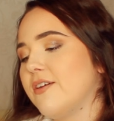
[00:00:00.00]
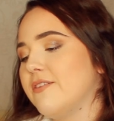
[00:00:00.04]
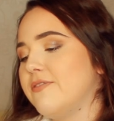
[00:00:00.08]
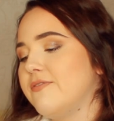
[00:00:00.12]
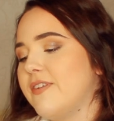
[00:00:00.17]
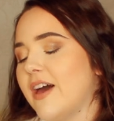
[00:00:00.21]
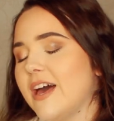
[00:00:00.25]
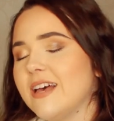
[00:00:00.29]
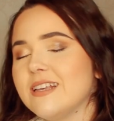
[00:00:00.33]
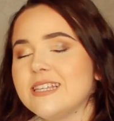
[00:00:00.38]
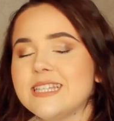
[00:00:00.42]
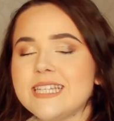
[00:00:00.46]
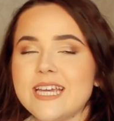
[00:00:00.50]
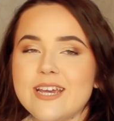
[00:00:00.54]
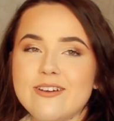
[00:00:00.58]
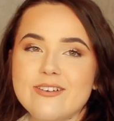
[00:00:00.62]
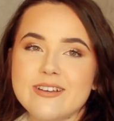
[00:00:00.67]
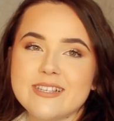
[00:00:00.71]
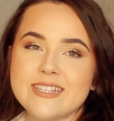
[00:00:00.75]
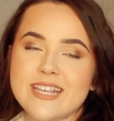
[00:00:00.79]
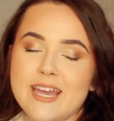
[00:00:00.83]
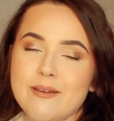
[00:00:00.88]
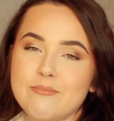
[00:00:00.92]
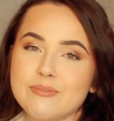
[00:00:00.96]
The first tier
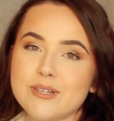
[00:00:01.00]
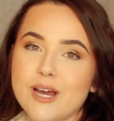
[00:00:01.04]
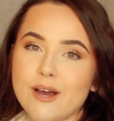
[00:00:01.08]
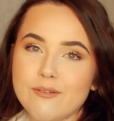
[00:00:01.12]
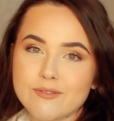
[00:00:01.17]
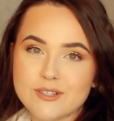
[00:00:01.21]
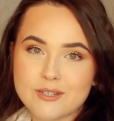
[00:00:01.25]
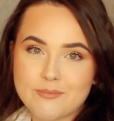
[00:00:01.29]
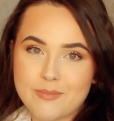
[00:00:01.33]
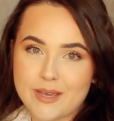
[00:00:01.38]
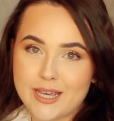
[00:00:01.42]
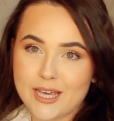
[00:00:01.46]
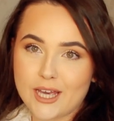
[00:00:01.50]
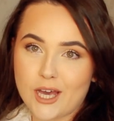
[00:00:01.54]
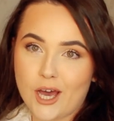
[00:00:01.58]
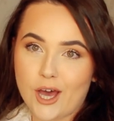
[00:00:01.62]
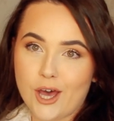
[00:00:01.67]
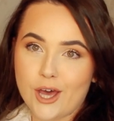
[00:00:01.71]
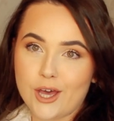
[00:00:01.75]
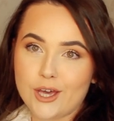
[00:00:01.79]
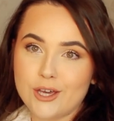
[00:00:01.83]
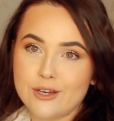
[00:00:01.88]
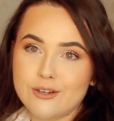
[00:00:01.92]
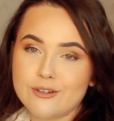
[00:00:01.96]
is named after
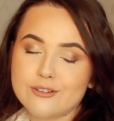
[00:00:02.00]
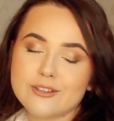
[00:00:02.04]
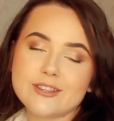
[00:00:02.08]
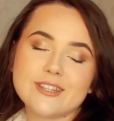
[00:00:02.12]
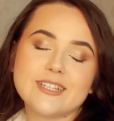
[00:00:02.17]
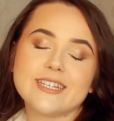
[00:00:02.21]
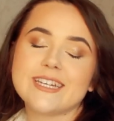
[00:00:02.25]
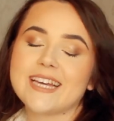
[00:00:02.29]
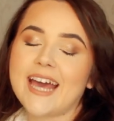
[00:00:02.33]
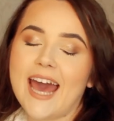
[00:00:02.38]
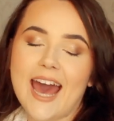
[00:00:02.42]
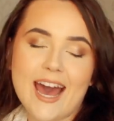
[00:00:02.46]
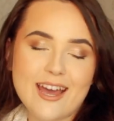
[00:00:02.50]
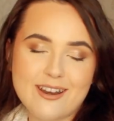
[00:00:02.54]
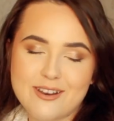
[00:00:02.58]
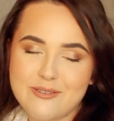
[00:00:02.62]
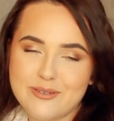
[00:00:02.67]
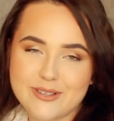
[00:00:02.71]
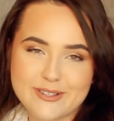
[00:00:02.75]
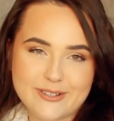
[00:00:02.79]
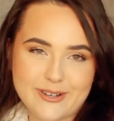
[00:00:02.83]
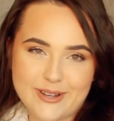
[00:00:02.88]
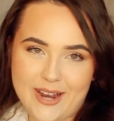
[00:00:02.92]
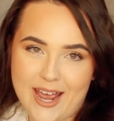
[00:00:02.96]
Miko, the cat who
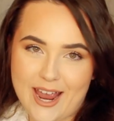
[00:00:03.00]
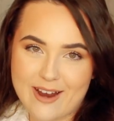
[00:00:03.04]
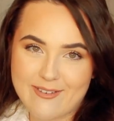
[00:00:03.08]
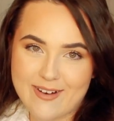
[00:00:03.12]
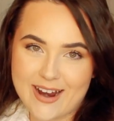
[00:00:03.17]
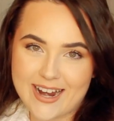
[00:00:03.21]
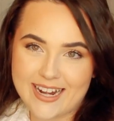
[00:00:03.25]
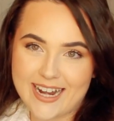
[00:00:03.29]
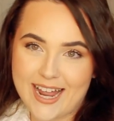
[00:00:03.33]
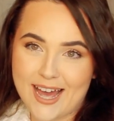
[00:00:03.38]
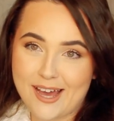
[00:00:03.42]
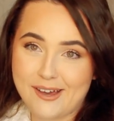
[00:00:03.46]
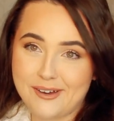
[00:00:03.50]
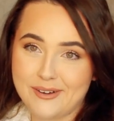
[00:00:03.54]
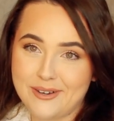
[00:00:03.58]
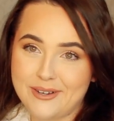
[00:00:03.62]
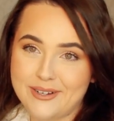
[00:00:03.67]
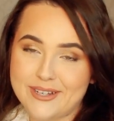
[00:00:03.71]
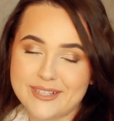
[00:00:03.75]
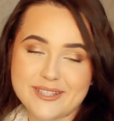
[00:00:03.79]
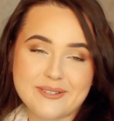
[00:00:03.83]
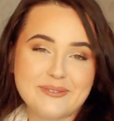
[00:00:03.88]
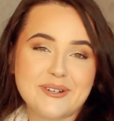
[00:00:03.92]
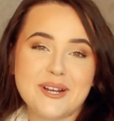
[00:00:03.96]
is not here right now,
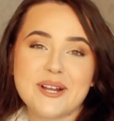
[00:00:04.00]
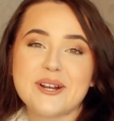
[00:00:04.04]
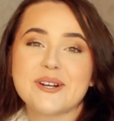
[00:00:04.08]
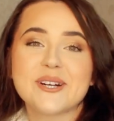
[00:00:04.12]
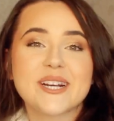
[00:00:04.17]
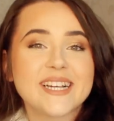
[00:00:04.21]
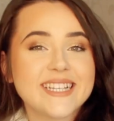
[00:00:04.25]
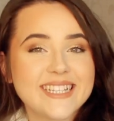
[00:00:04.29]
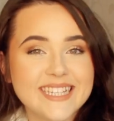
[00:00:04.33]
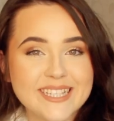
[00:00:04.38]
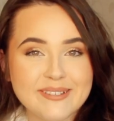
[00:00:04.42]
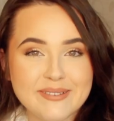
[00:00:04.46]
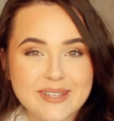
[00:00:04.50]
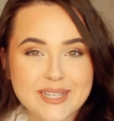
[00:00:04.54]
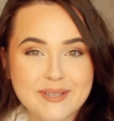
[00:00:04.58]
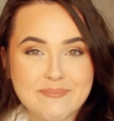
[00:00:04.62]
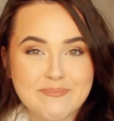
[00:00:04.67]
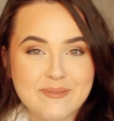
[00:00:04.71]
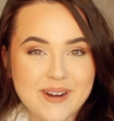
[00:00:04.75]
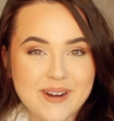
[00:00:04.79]
who doesn't want to grace us with his